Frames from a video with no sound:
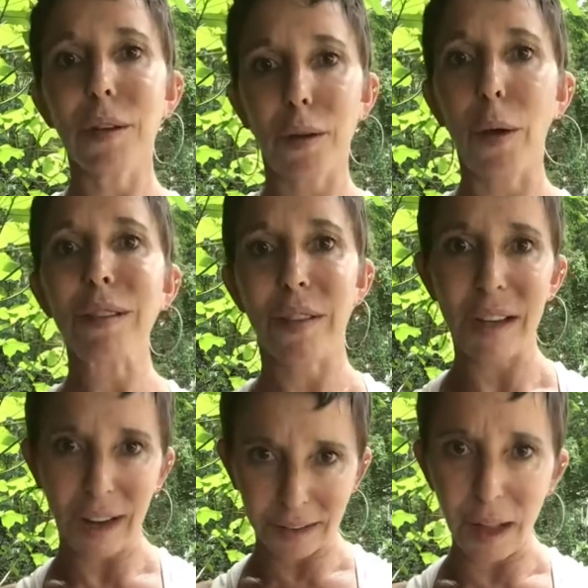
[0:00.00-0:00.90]
going to the
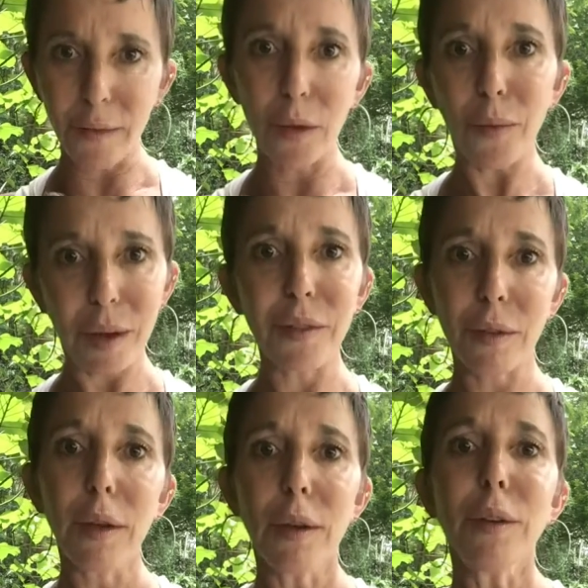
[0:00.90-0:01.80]
next level with,
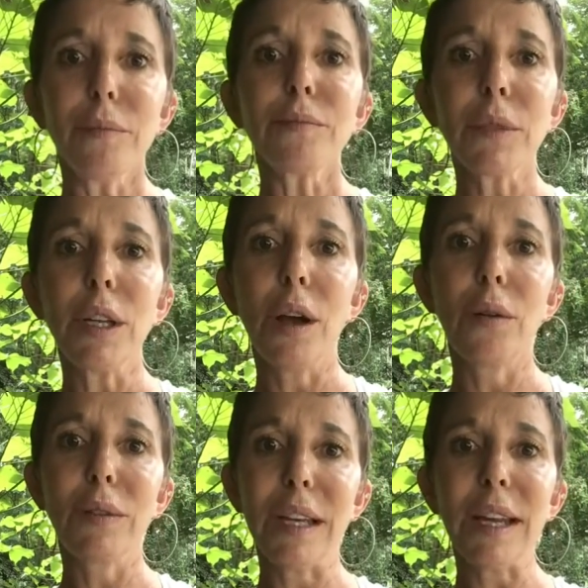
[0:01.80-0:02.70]

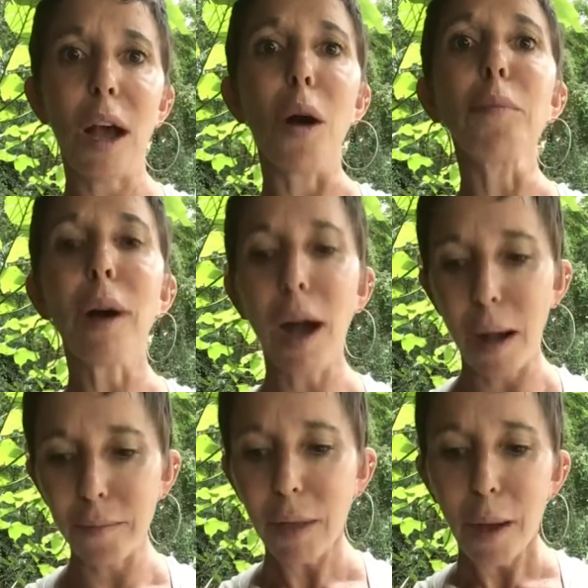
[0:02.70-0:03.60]
getting help.
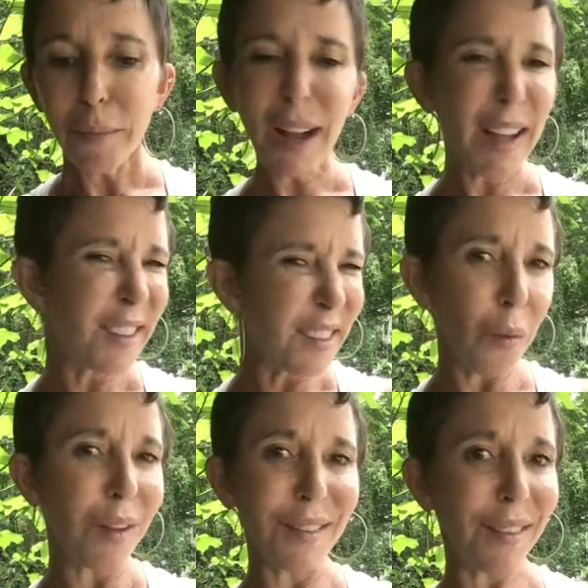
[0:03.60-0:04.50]
But I still
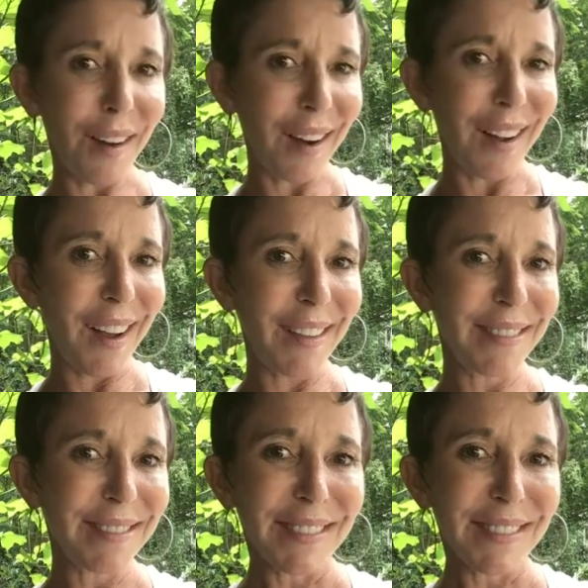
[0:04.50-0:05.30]
wasn't there yet.